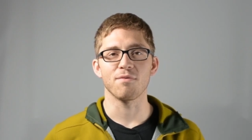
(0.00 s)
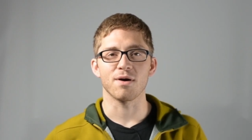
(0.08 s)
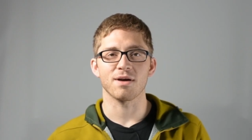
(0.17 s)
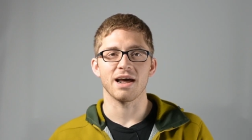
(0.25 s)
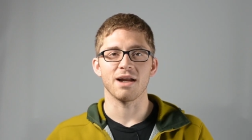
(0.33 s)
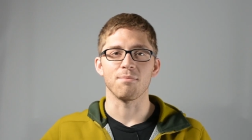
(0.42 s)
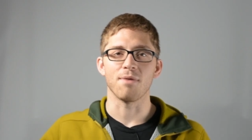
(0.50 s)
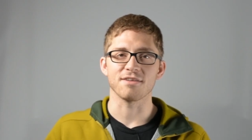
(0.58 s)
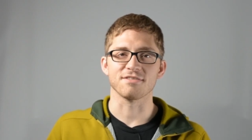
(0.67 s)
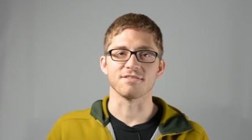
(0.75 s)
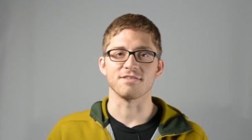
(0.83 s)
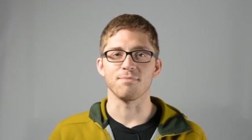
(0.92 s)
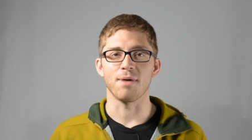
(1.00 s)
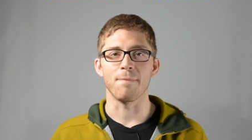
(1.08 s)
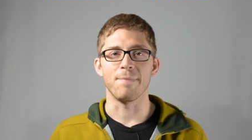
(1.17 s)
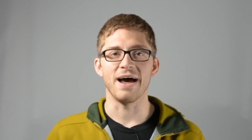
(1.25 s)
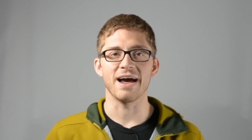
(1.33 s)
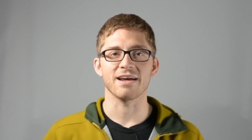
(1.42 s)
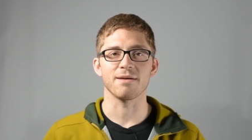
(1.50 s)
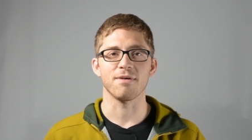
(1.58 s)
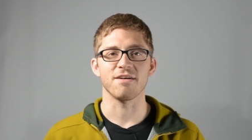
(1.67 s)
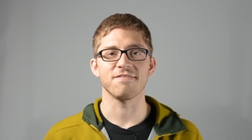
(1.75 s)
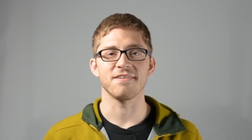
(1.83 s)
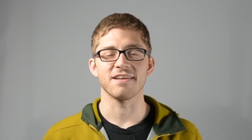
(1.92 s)
what kind of muscles in my back am
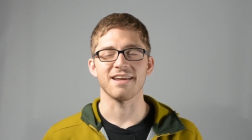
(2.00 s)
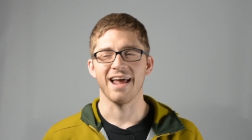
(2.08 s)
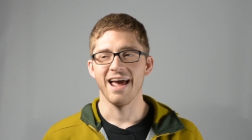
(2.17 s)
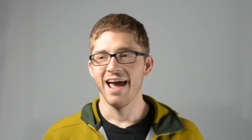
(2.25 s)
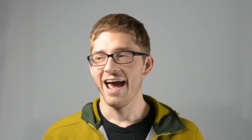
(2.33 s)
I feeling,